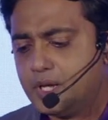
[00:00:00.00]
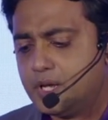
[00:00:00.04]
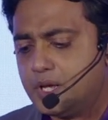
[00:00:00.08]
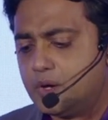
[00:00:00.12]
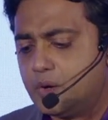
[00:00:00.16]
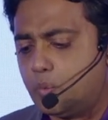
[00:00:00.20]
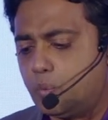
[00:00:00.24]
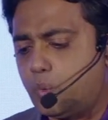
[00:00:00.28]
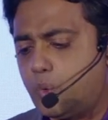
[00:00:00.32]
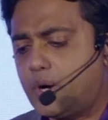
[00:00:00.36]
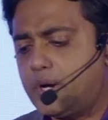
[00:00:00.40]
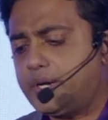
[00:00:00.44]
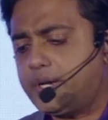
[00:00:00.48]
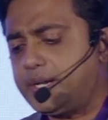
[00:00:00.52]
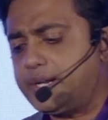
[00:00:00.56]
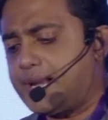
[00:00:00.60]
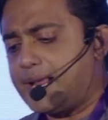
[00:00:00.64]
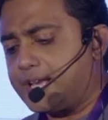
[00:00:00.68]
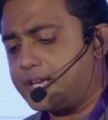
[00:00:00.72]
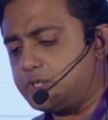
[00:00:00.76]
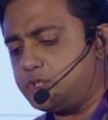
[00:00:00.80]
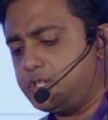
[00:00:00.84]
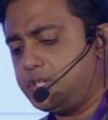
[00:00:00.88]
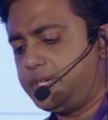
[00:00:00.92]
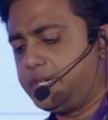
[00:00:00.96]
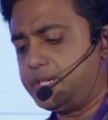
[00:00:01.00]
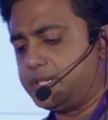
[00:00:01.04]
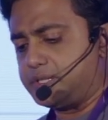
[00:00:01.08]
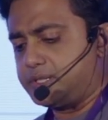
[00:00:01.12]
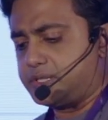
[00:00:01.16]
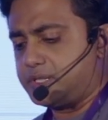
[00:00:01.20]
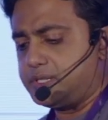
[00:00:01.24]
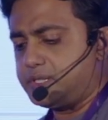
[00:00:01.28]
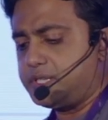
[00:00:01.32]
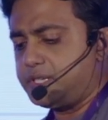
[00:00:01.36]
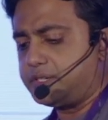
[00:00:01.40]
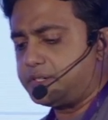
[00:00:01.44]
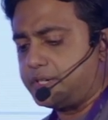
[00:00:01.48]
what it actually does
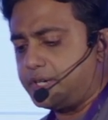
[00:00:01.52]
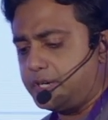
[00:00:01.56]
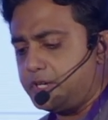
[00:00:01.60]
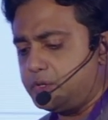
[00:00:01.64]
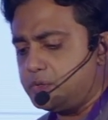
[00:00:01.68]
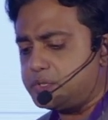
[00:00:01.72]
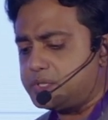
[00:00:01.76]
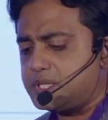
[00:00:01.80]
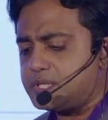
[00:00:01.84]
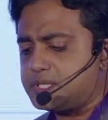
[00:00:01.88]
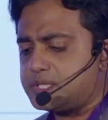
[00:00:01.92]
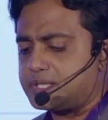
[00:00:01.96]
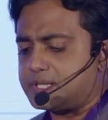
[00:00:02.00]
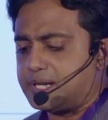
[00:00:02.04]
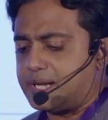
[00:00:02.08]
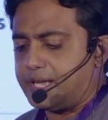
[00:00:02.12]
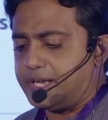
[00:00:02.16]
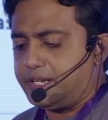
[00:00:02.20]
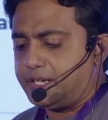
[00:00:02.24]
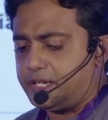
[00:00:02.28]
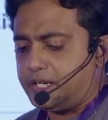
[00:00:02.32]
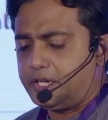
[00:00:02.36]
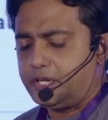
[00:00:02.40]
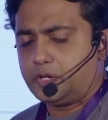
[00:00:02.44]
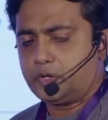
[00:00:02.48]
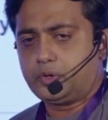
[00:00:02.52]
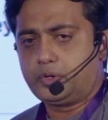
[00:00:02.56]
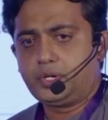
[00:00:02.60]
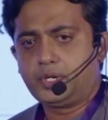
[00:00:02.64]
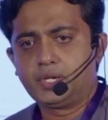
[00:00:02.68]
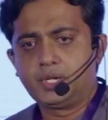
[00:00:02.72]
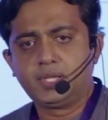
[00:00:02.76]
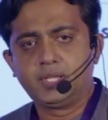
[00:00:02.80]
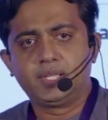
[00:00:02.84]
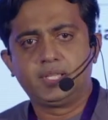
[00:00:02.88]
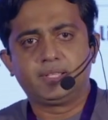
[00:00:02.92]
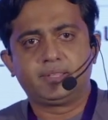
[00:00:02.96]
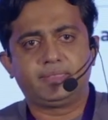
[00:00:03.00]
is it reduces the likelihood
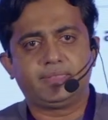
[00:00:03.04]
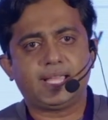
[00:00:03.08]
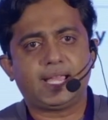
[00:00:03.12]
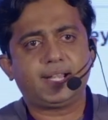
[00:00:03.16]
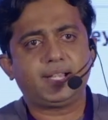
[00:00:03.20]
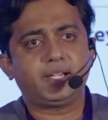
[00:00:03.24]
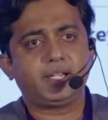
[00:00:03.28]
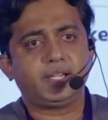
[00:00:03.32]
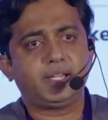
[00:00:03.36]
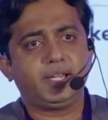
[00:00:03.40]
that